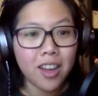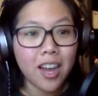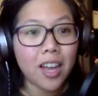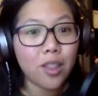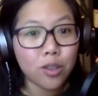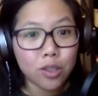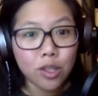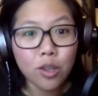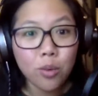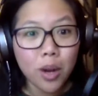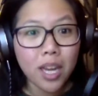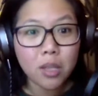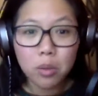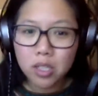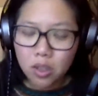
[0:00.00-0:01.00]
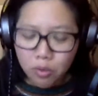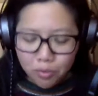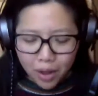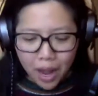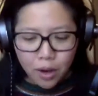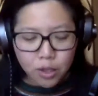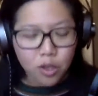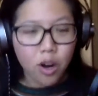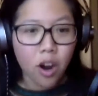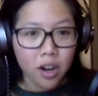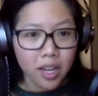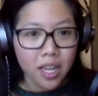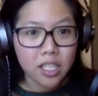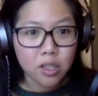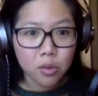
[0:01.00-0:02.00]
And those two ways, once you found your
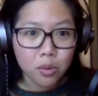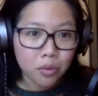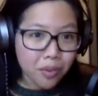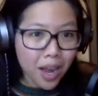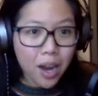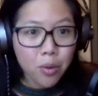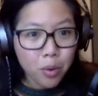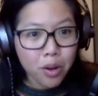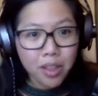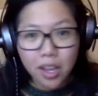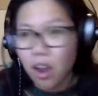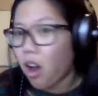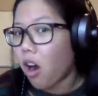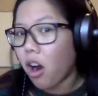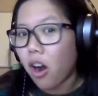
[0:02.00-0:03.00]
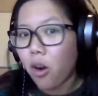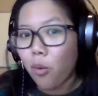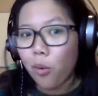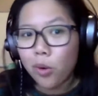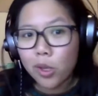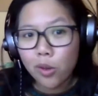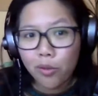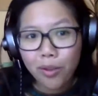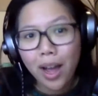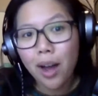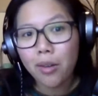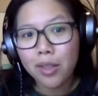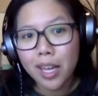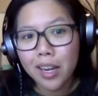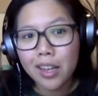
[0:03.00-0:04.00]
audience, you found where they are, you
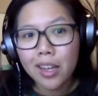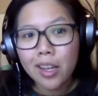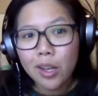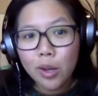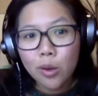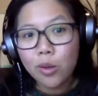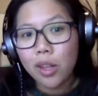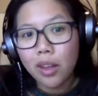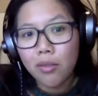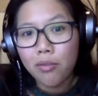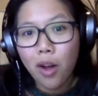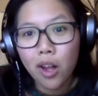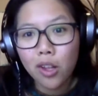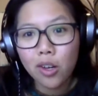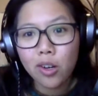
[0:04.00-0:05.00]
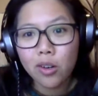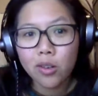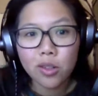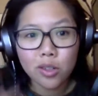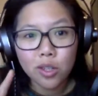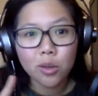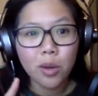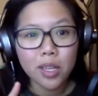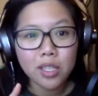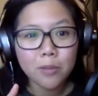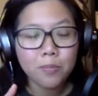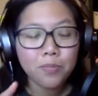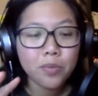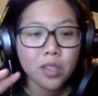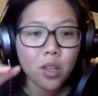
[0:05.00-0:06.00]
found that who they follow, there's two ways.
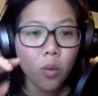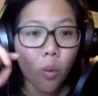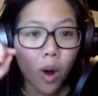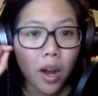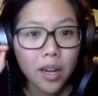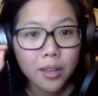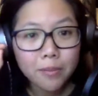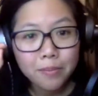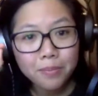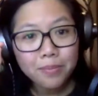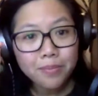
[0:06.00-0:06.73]
One,